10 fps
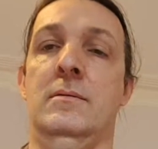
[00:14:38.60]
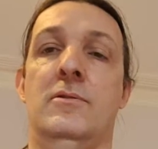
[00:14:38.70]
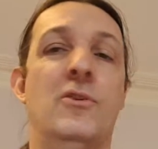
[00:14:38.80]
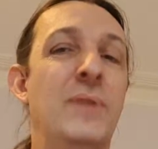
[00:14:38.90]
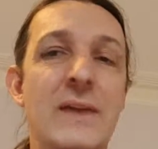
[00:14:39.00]

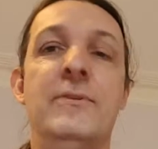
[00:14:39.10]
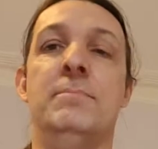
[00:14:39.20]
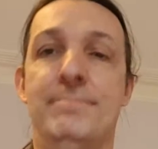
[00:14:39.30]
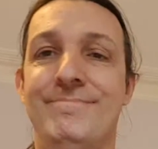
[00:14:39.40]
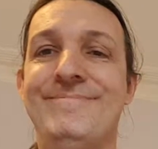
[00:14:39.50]
So
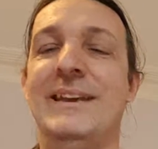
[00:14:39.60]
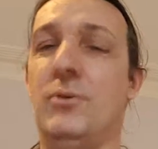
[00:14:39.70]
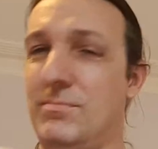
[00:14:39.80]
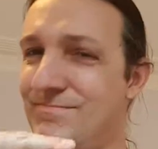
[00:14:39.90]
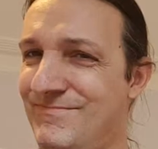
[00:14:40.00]
even,
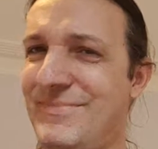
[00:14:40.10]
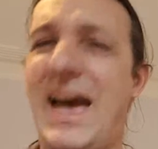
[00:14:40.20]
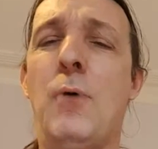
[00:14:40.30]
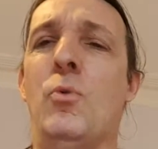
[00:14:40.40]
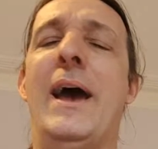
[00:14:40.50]

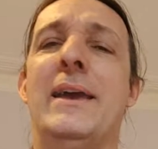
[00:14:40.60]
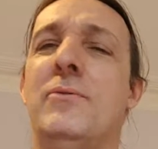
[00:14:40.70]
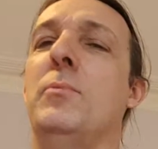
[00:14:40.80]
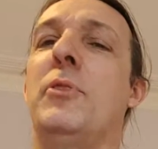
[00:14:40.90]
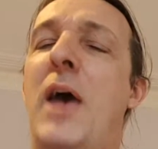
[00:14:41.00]
that way,
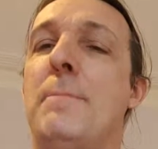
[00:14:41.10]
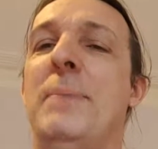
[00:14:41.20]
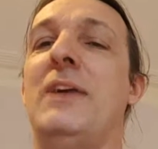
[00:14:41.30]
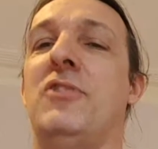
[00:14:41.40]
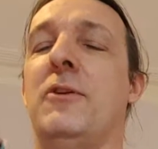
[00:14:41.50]
even with that
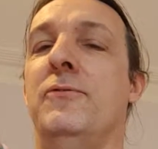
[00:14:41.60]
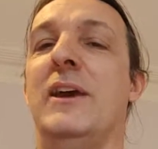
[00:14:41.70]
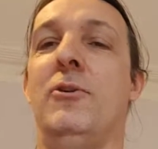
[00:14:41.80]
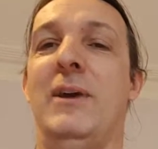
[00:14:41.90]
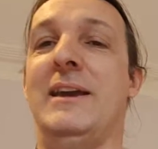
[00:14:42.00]
basic
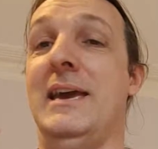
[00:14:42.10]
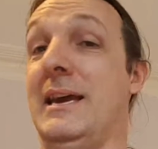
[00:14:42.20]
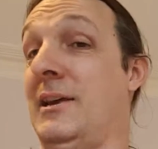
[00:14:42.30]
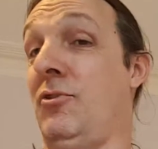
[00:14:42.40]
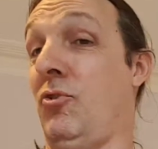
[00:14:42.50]
fingering,
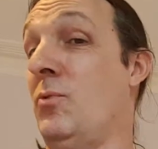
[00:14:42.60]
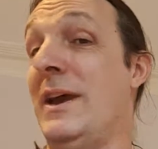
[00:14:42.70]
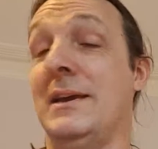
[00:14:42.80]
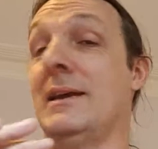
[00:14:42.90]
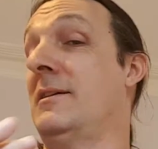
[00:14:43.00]
it can
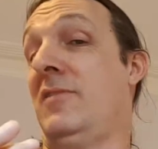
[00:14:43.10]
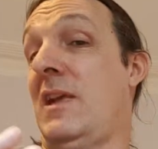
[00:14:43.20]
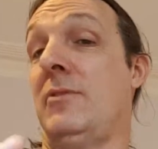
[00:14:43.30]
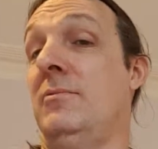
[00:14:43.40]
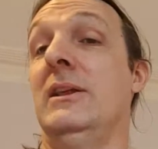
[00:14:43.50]
swing, it can
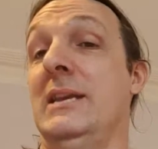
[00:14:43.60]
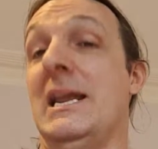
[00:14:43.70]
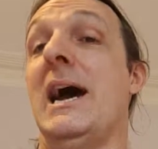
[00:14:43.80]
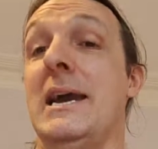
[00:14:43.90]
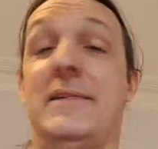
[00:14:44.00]
sound really
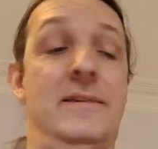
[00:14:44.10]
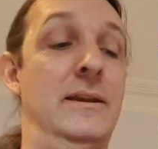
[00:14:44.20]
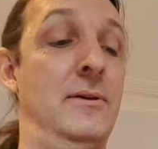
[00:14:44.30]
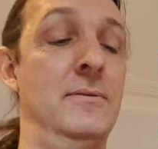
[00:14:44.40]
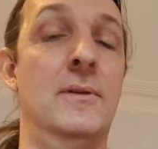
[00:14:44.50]
nice, Now